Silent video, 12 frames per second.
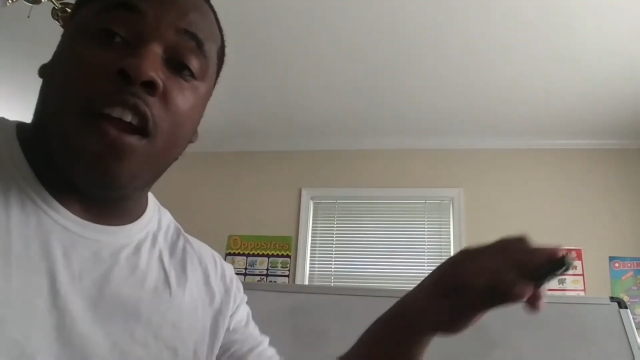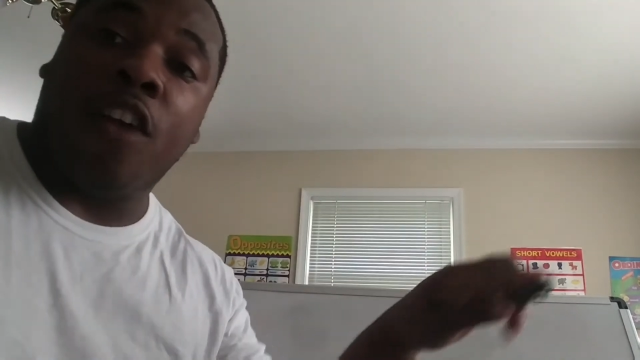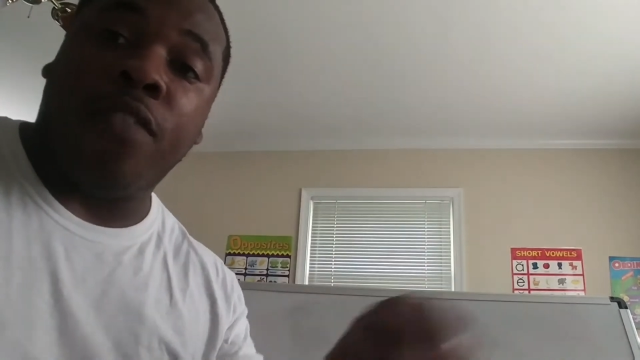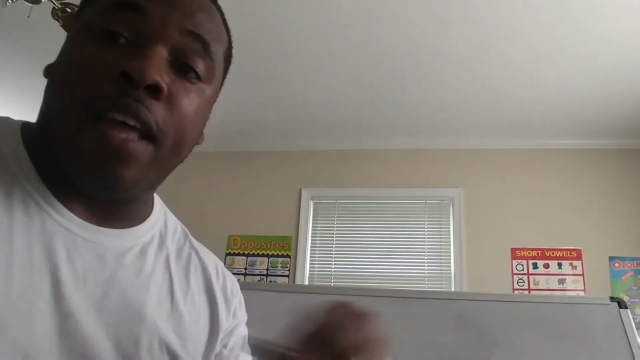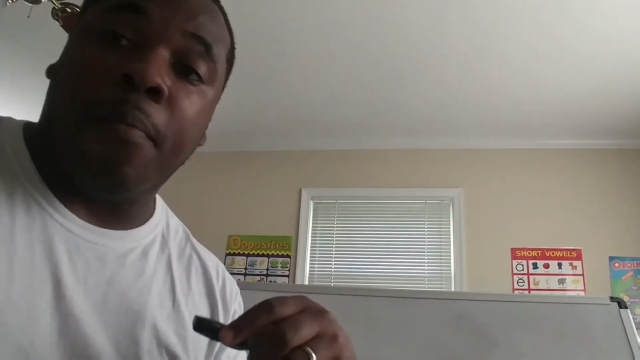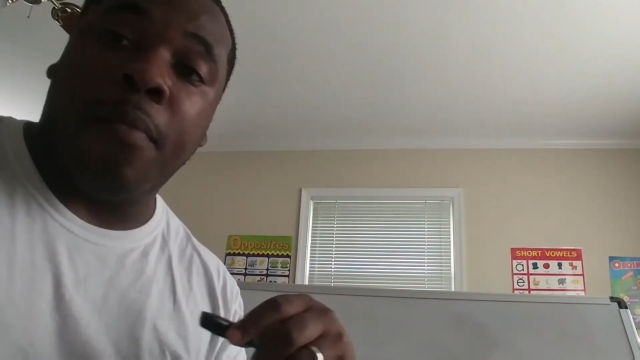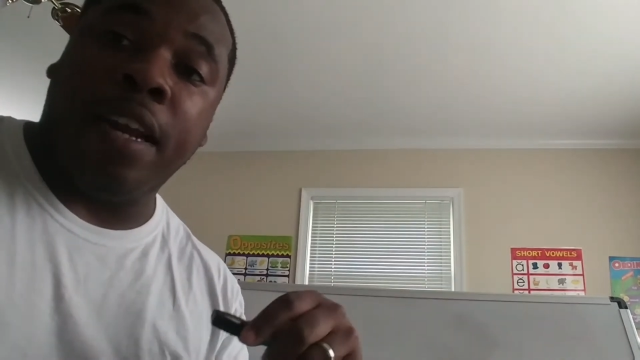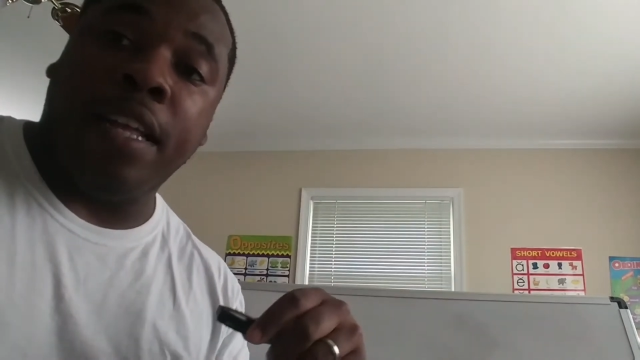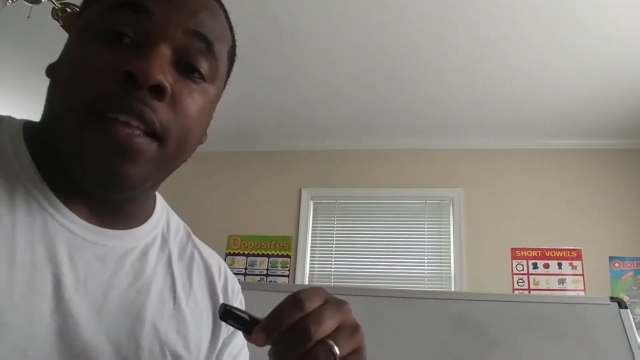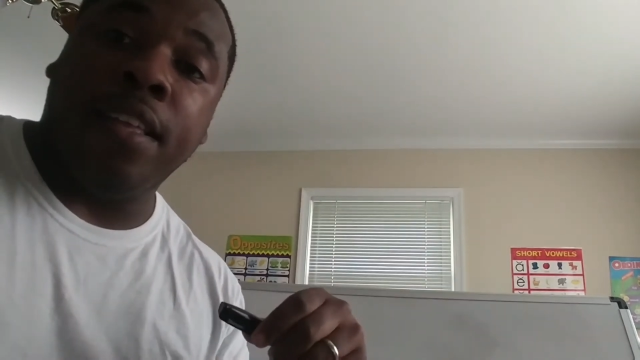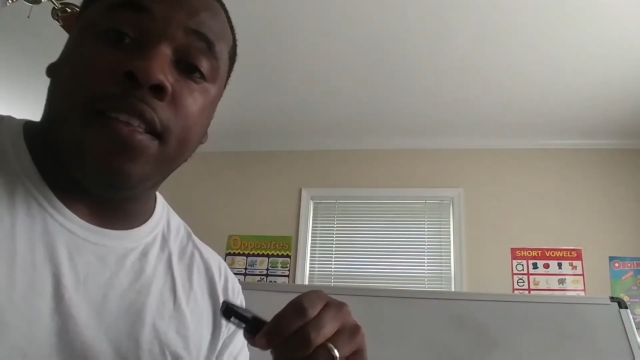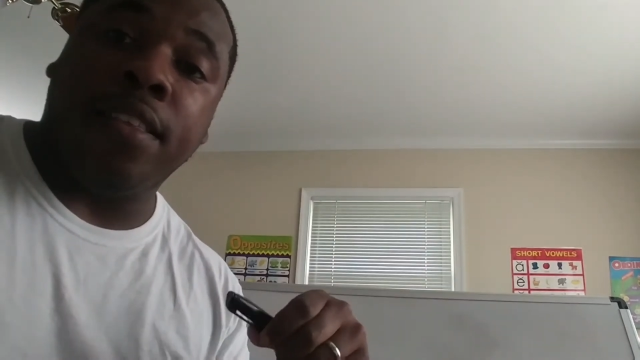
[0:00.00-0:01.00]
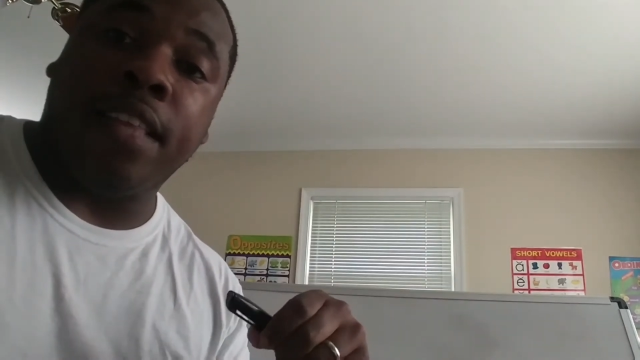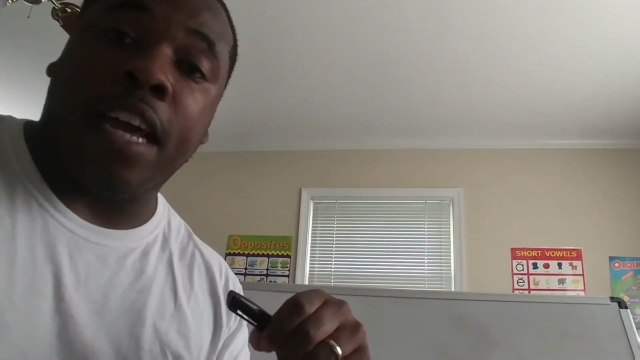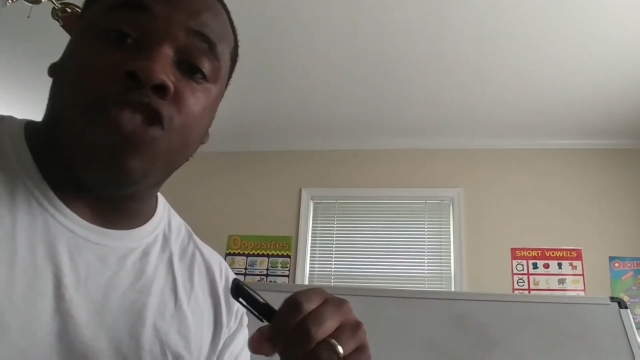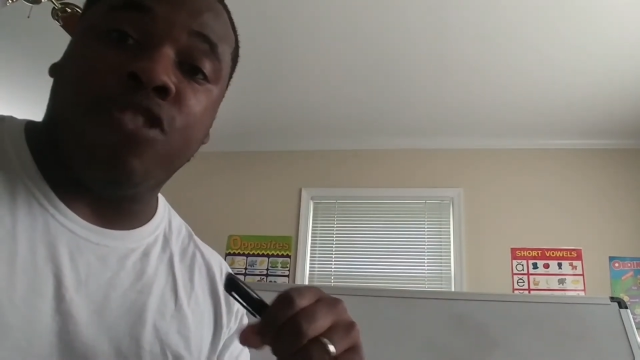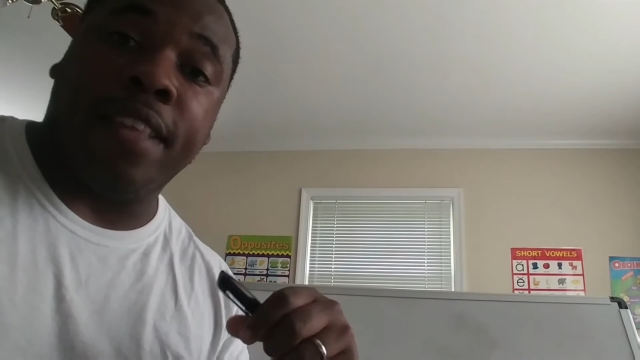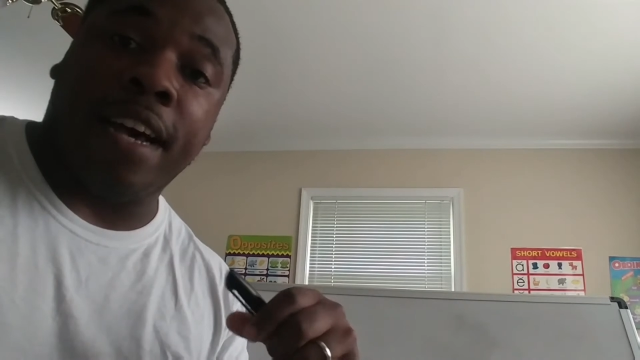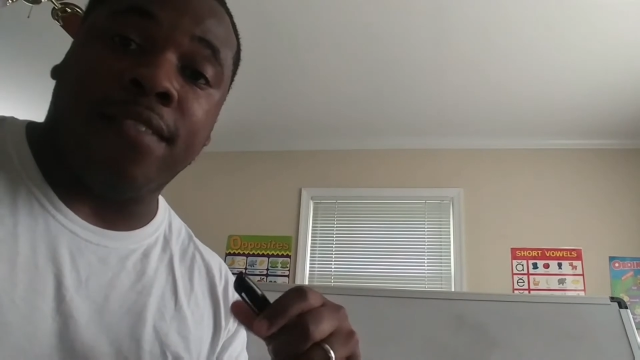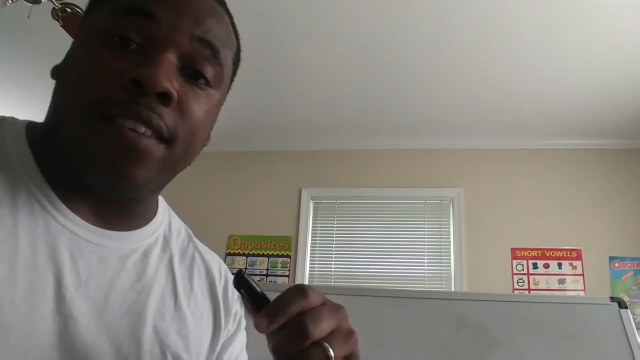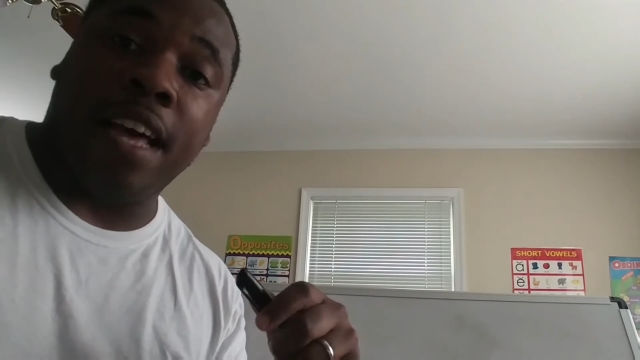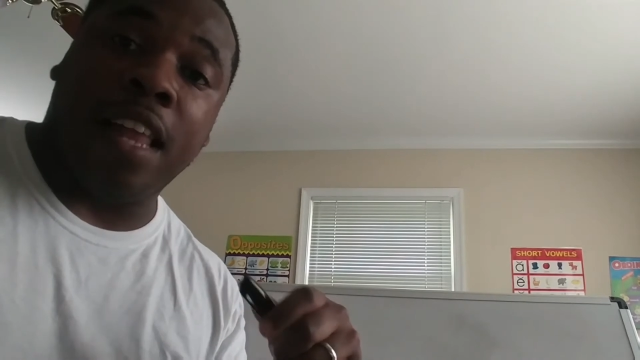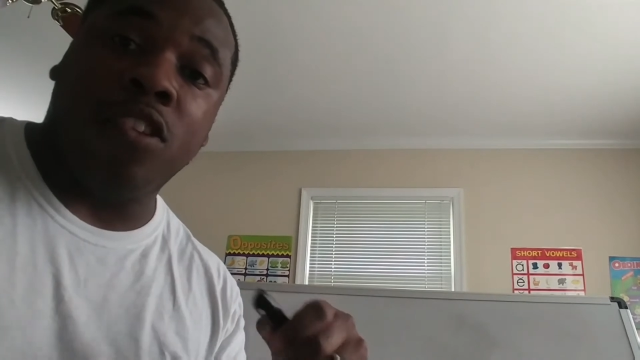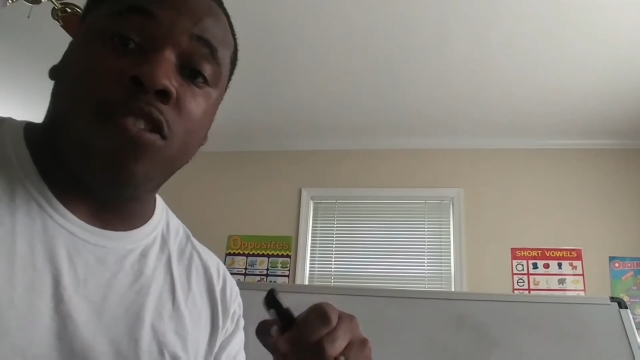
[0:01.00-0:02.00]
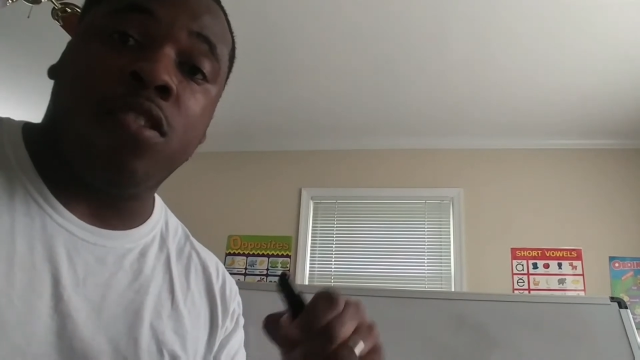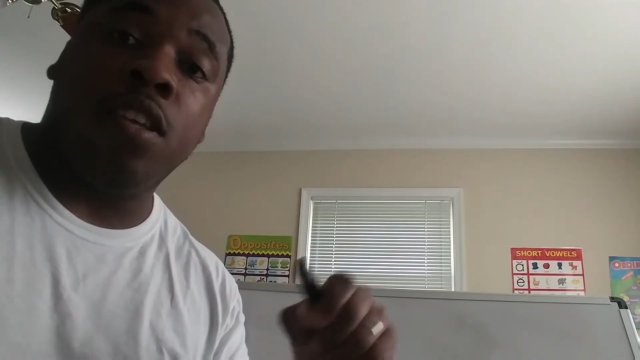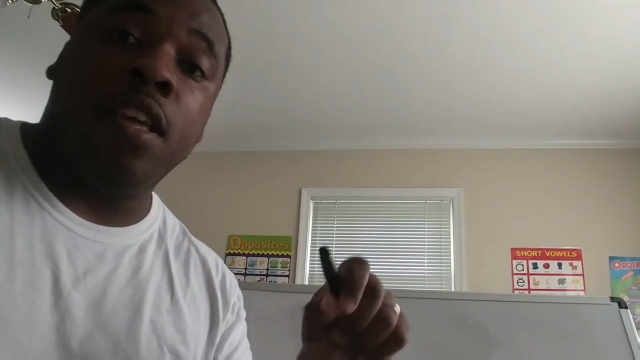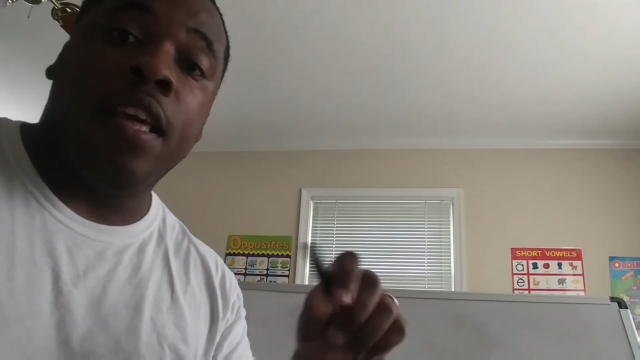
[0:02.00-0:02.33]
off that money, that $100,000,